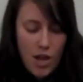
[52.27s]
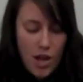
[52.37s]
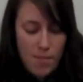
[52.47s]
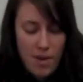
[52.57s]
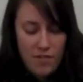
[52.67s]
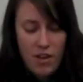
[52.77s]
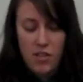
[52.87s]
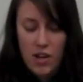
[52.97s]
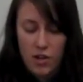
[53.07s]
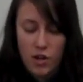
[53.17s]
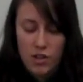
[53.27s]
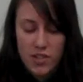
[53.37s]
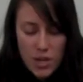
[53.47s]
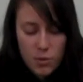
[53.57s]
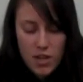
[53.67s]
I found that it
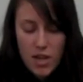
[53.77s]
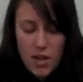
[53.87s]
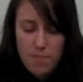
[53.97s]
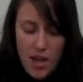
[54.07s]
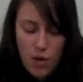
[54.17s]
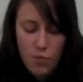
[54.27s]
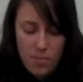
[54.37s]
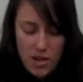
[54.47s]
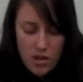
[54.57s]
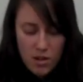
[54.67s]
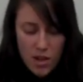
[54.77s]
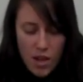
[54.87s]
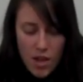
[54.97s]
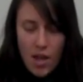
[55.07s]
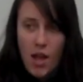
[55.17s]
occurs equally in men and women,
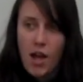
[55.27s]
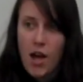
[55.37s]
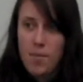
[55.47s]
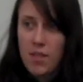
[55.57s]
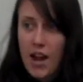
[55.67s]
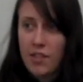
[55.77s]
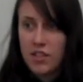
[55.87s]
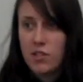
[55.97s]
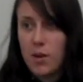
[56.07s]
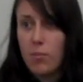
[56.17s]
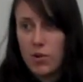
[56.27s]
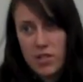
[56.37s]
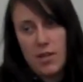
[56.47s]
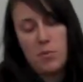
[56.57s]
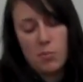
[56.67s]
that athletes are more
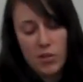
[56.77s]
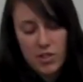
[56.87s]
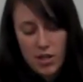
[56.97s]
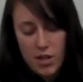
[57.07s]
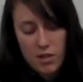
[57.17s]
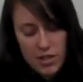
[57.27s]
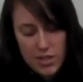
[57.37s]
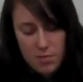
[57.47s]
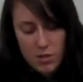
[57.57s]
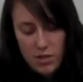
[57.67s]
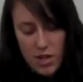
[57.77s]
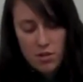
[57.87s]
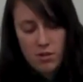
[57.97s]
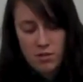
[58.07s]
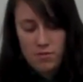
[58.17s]
susceptible to
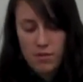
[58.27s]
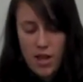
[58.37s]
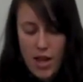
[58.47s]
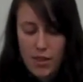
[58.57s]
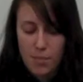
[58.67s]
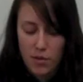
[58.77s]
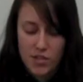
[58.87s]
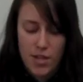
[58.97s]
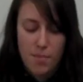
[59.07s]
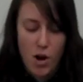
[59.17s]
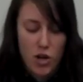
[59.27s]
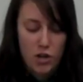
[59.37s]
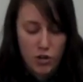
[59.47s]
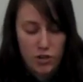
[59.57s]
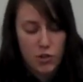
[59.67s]
instability, and that most of them are
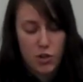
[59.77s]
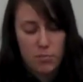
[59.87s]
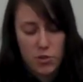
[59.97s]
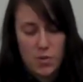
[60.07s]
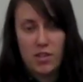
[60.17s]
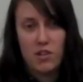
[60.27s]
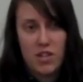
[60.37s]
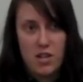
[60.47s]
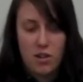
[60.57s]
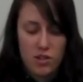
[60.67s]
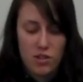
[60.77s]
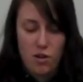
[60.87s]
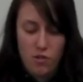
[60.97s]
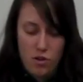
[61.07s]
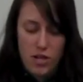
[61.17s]
younger, so between their teen years and
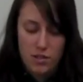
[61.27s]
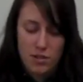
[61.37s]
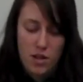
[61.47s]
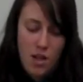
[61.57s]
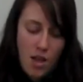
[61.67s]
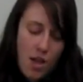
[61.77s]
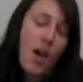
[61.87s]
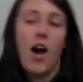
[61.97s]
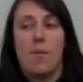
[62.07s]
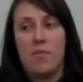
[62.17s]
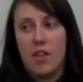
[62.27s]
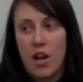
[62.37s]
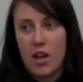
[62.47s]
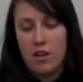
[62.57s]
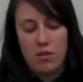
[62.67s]
their 30s. And
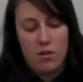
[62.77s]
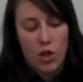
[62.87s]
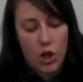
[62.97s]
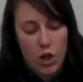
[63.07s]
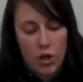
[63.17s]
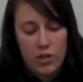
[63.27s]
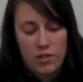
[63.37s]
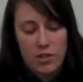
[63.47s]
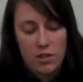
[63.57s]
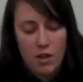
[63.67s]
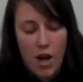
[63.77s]
that it occurs